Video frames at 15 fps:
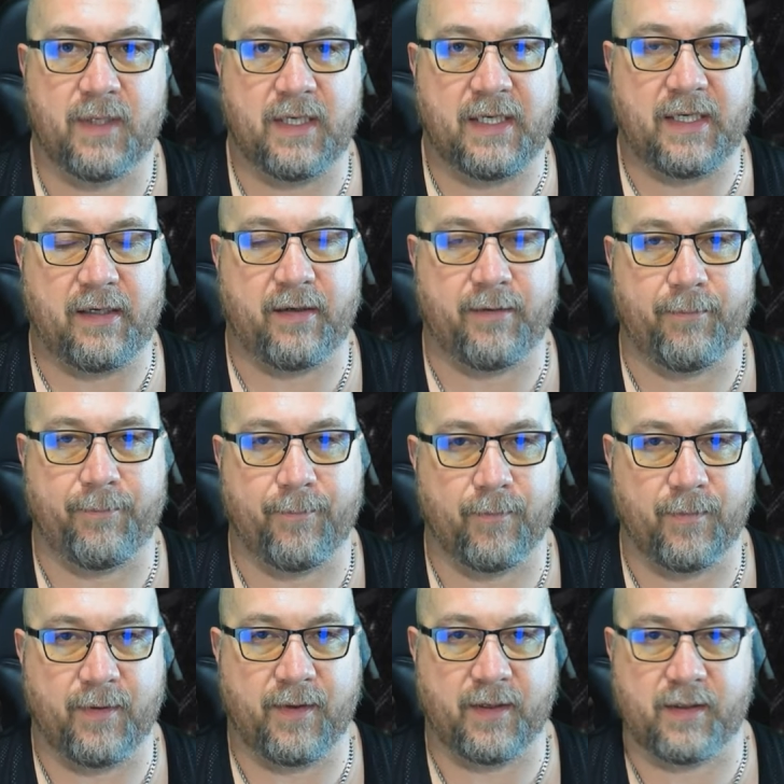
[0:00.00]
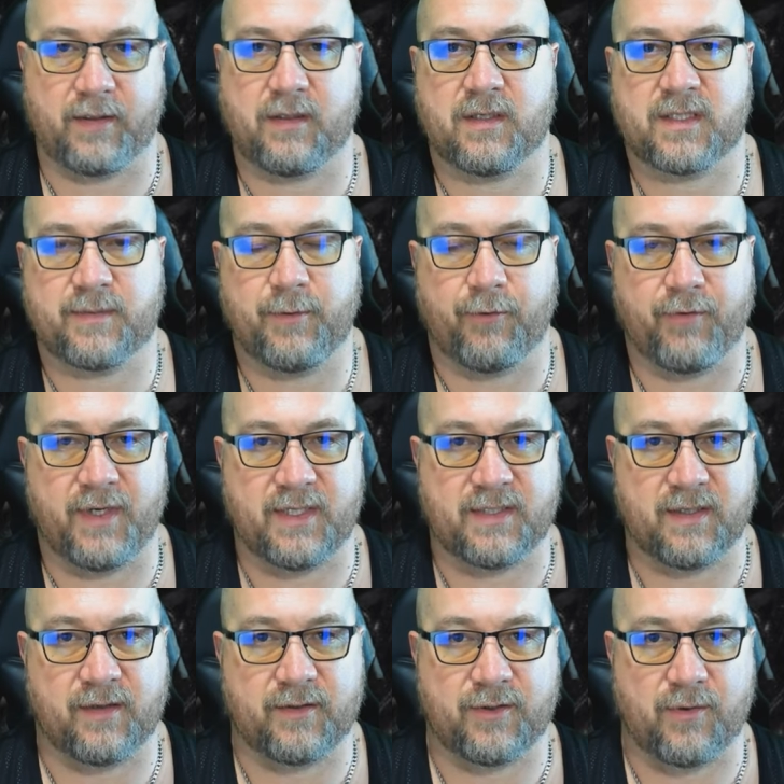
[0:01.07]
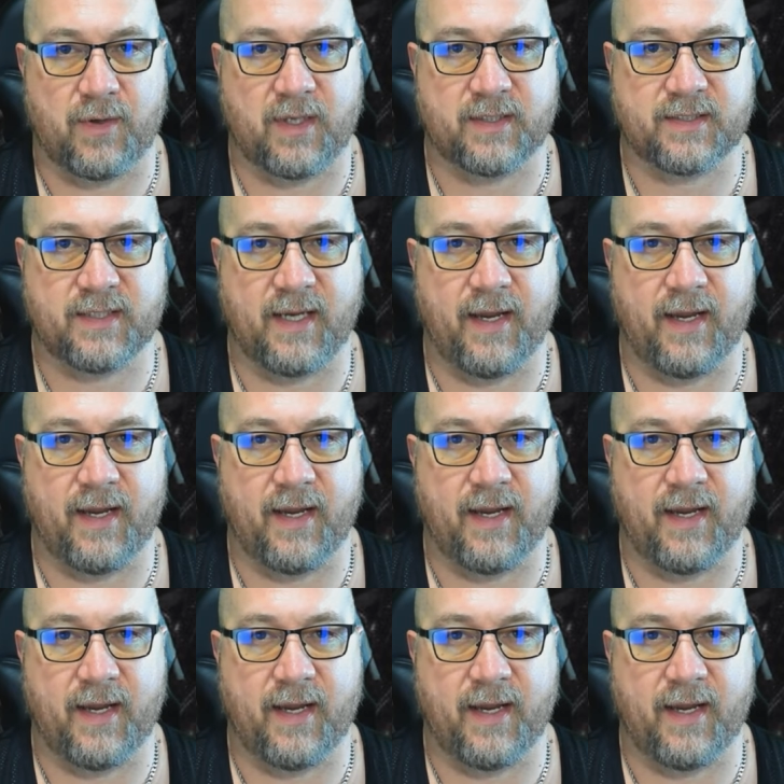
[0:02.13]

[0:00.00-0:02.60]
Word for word: um, the customer reached out to us